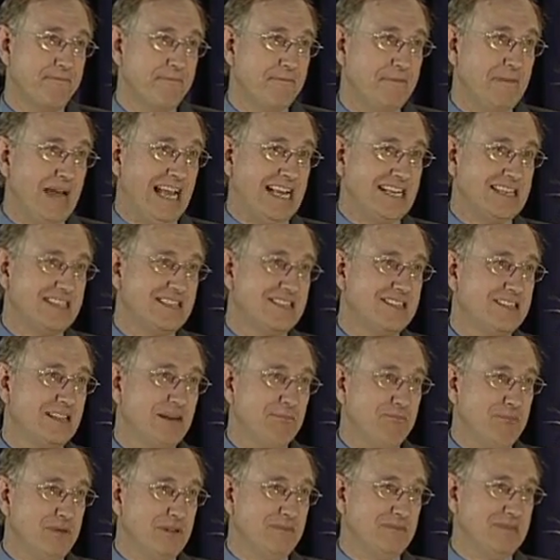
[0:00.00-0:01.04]
Makes
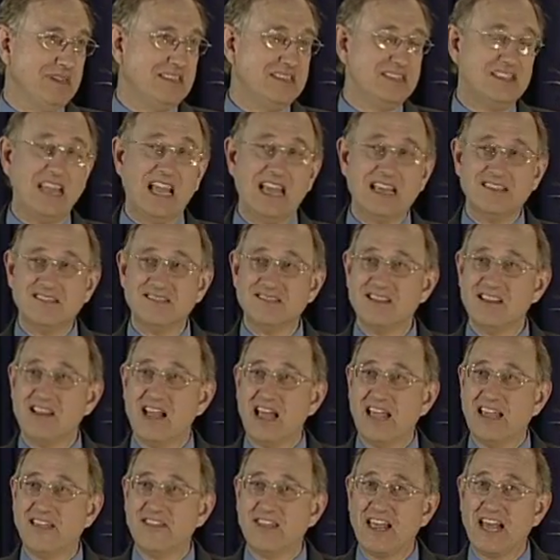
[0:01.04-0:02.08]
simple mistakes
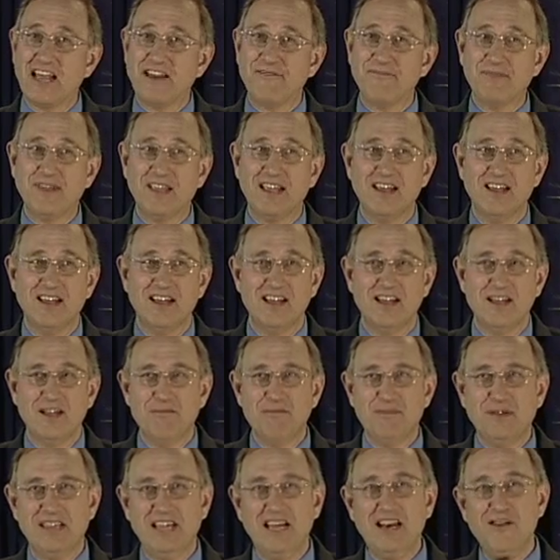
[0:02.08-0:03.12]
like that.
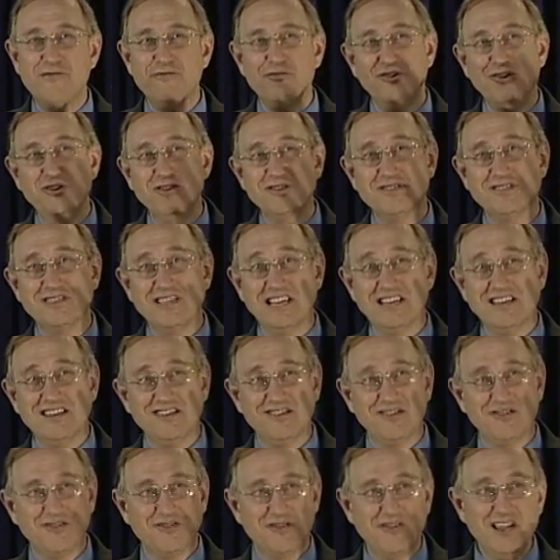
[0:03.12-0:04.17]
But then, of course, they
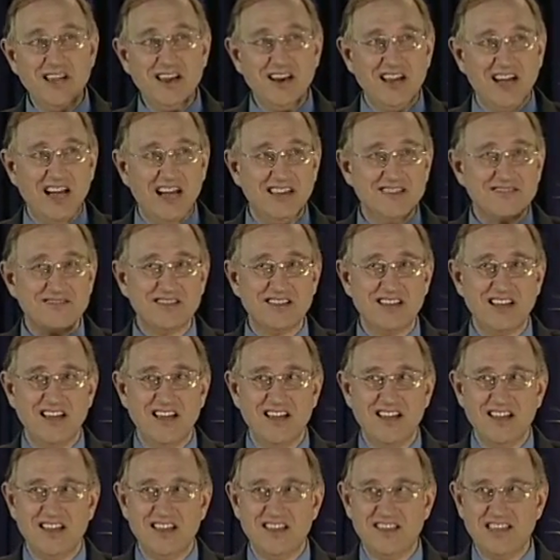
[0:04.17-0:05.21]
didn't realize
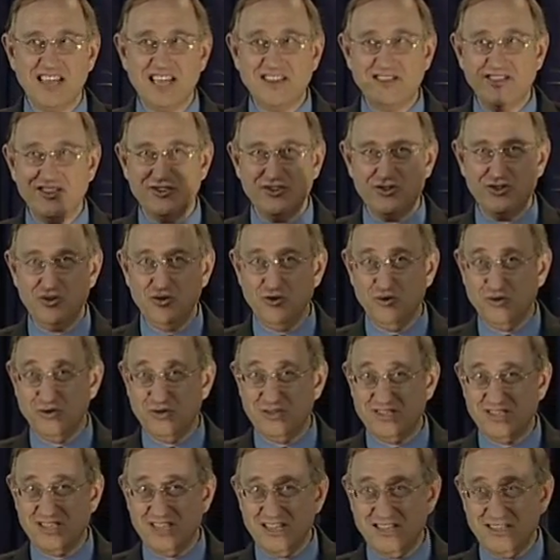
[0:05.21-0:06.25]
that the two
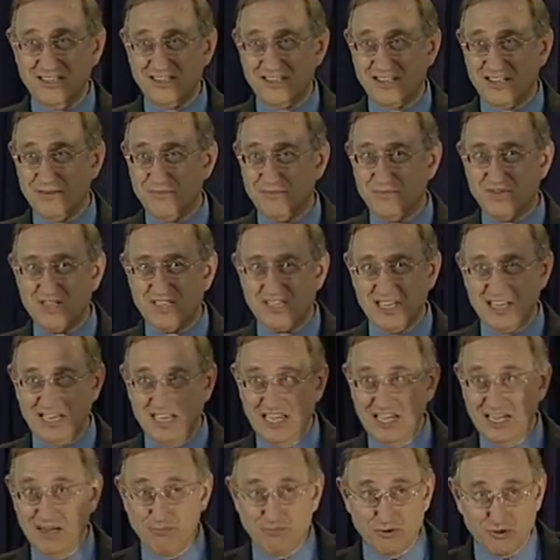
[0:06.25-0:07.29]
systems, the
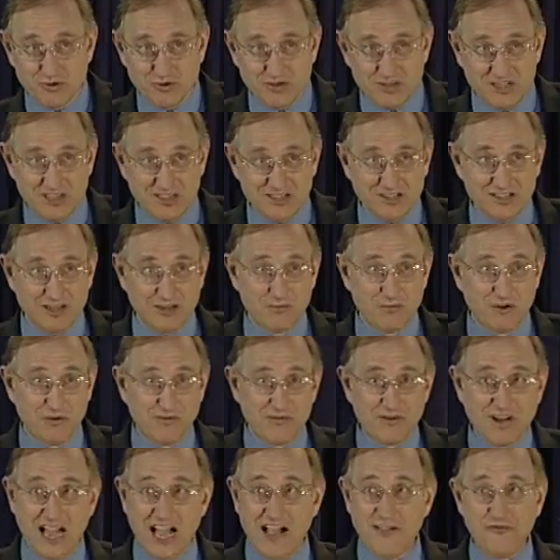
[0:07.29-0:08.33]
Hebrew system
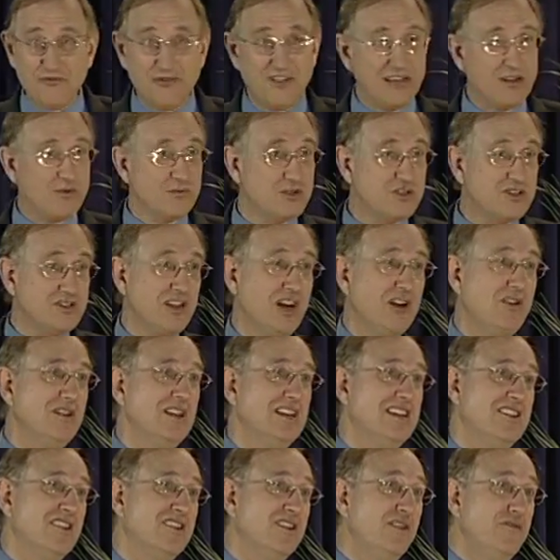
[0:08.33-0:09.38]
of counting, was
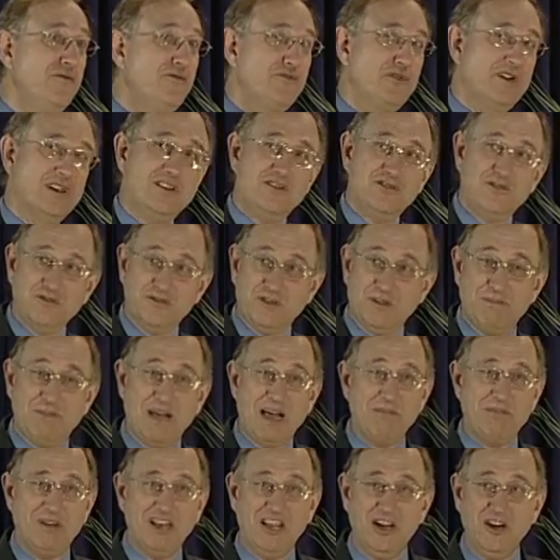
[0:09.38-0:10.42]
totally different to the
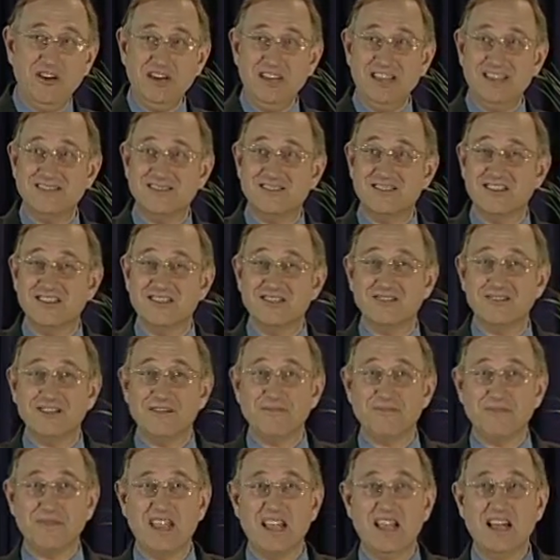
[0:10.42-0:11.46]
Babylonian
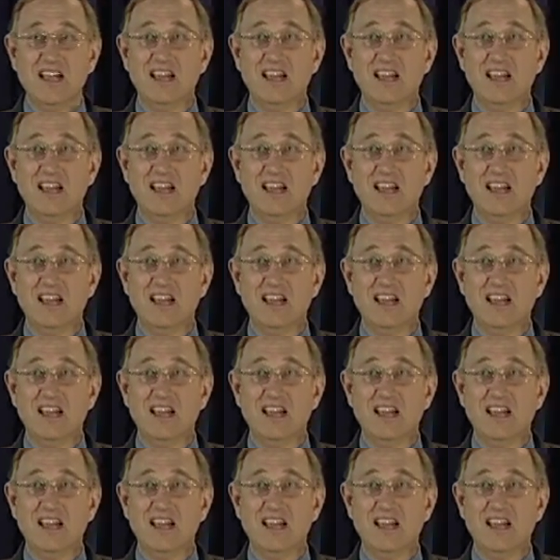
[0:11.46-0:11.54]
system.